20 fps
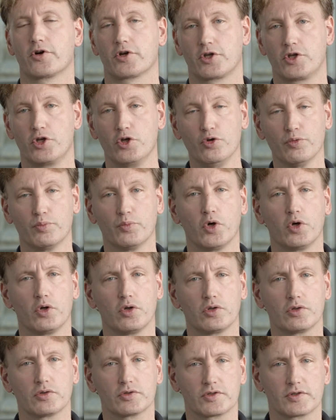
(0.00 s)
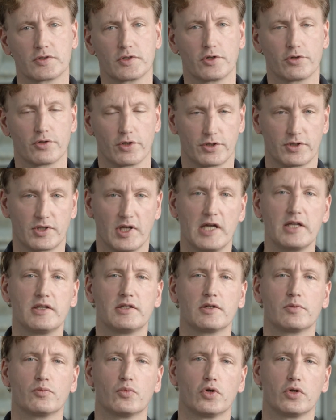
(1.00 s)
cube molds,
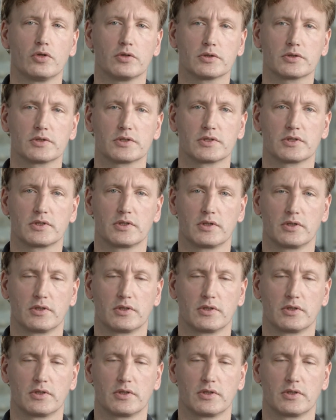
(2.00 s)
rotating molds.